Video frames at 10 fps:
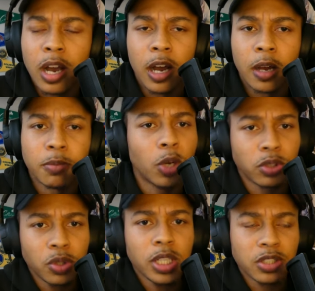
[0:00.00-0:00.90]

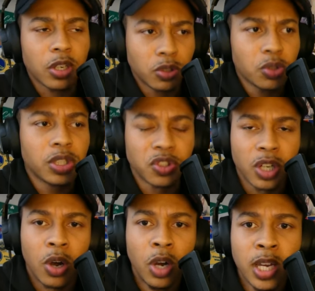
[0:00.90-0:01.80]
Two years
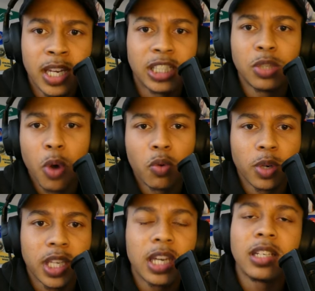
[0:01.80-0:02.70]
ago. And she
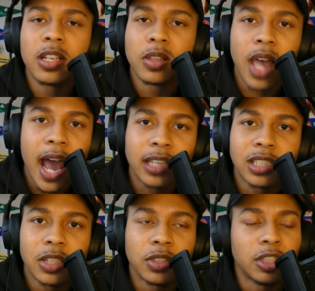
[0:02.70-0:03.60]
won Rookie of the Year
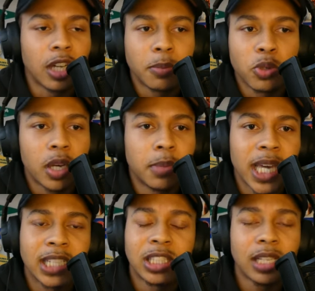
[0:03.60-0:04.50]
last year in the
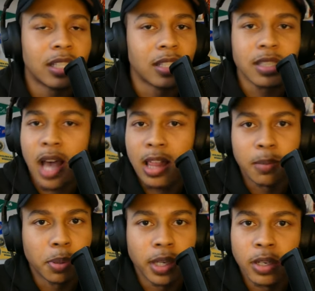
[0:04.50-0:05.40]
WNBA. She's a
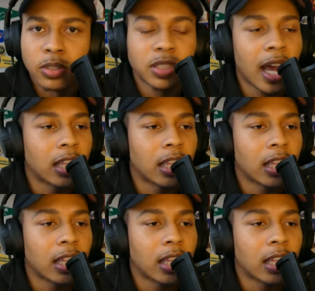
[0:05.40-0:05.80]
solid player.